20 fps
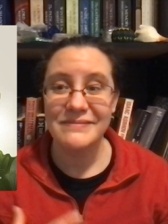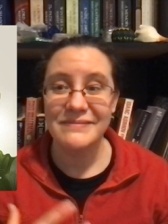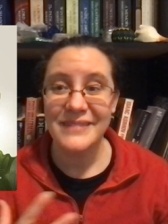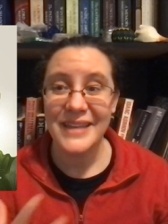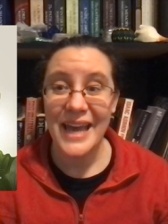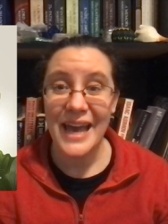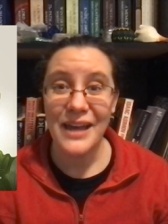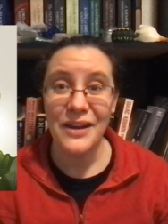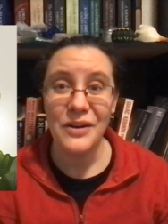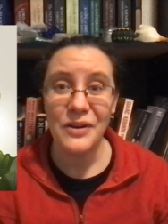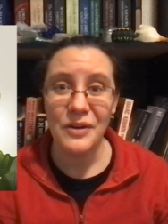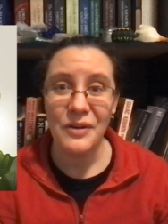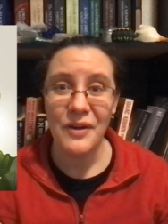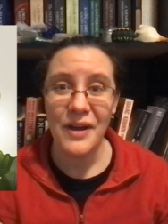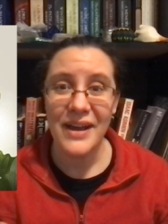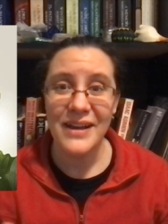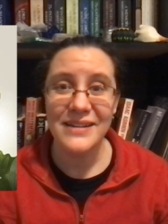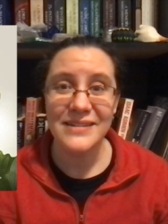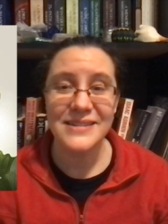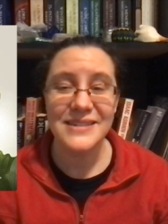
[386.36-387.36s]

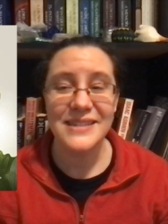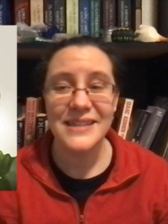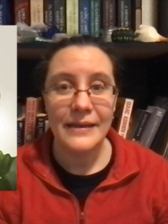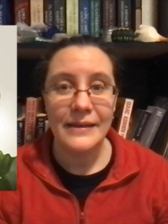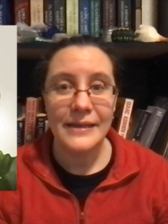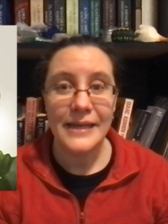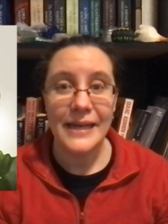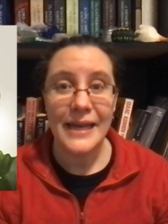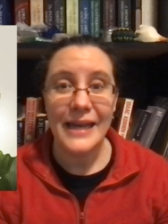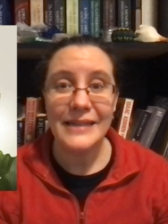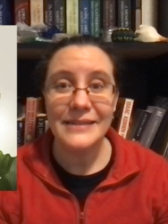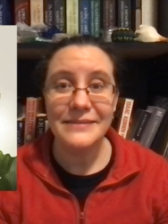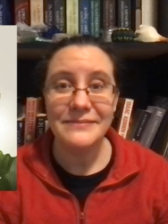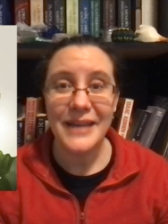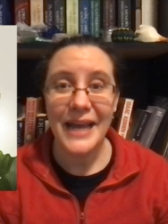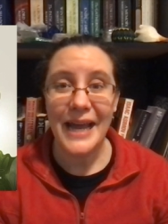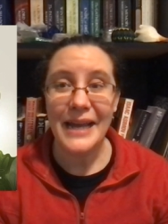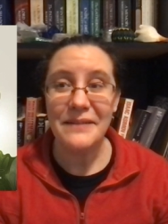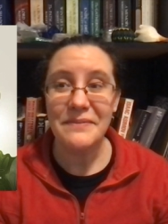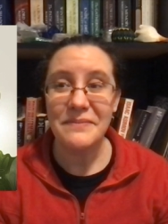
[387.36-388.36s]
categorize. And
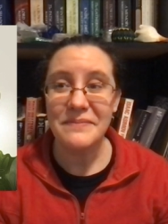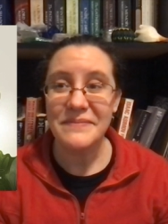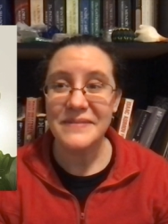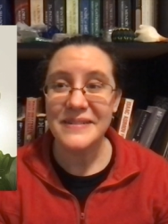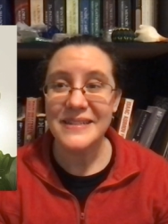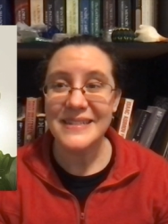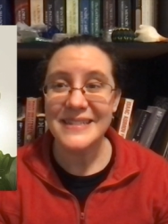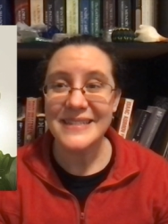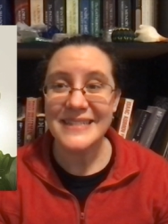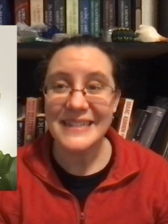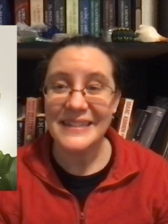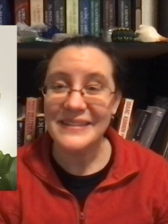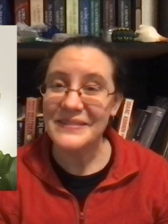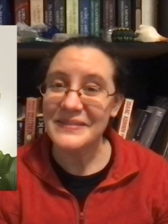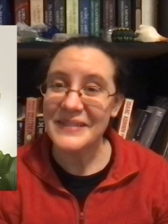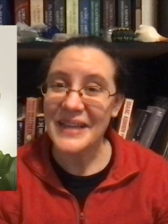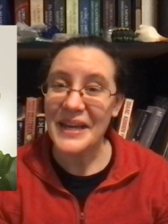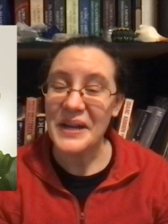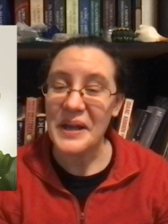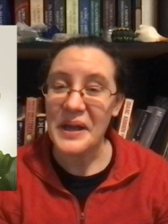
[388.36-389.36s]
I'm still
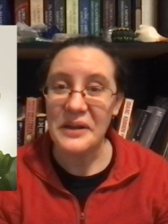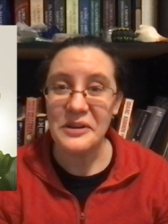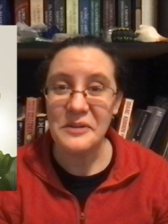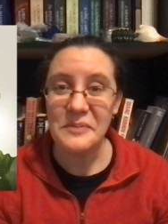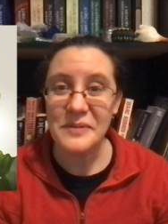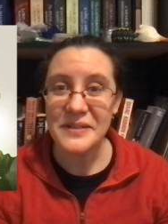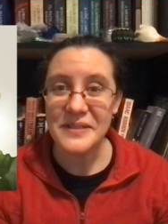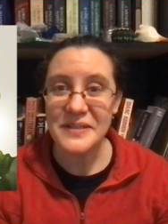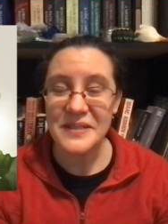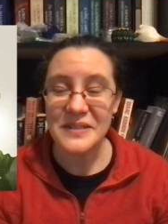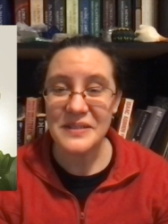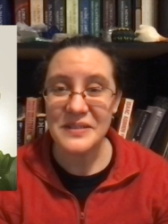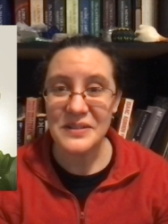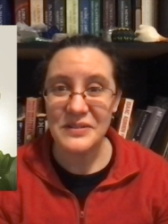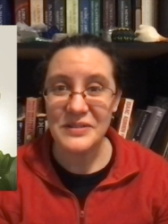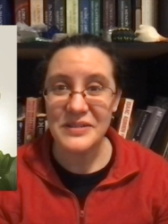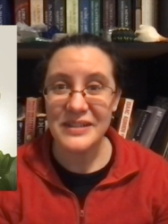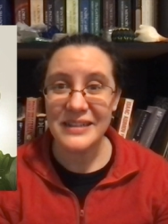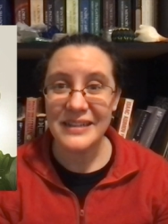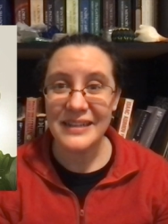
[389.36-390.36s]
not 100%
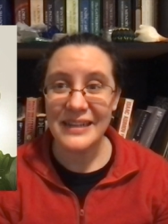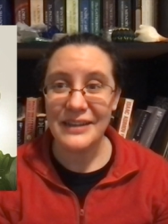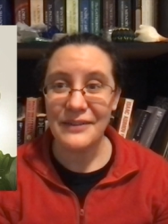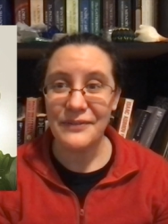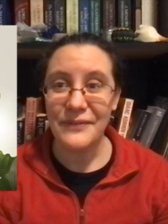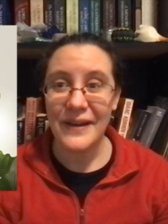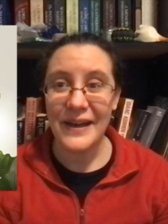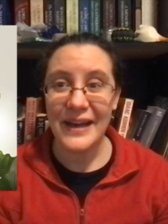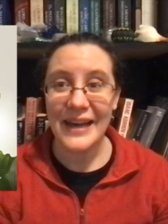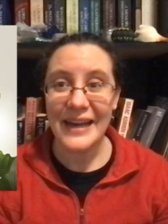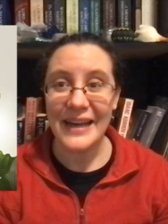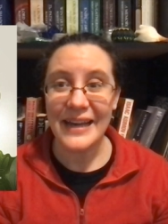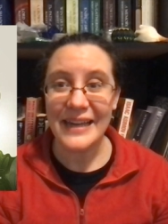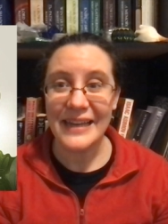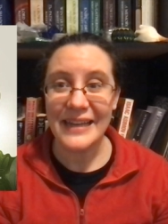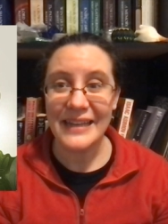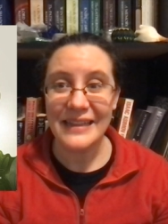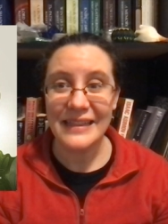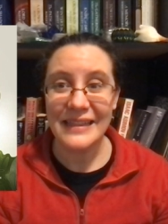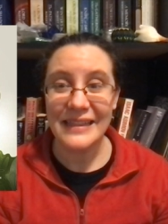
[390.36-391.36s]
certain if
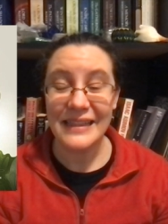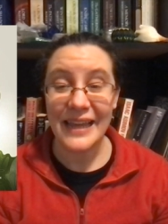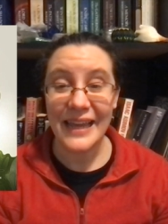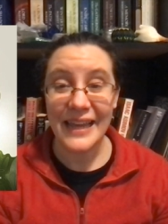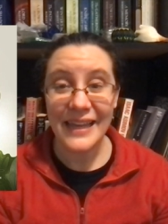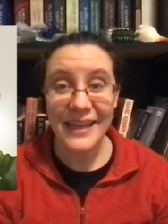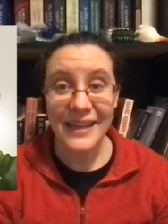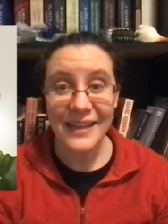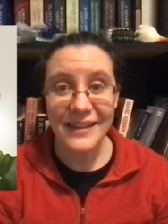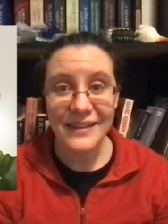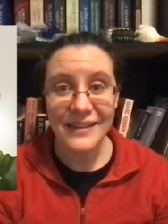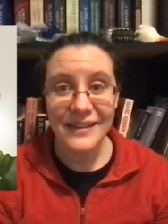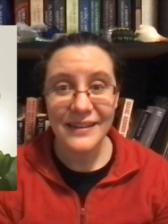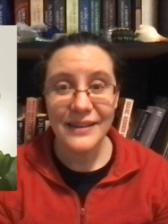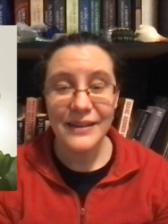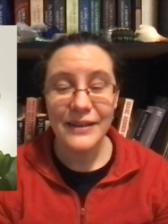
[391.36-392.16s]
I like it